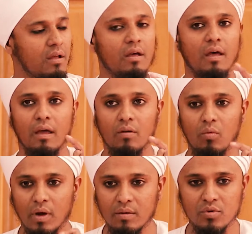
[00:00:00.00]
and
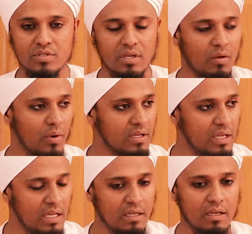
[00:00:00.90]
1 muzi, the 1
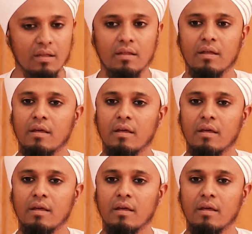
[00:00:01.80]
cleaning,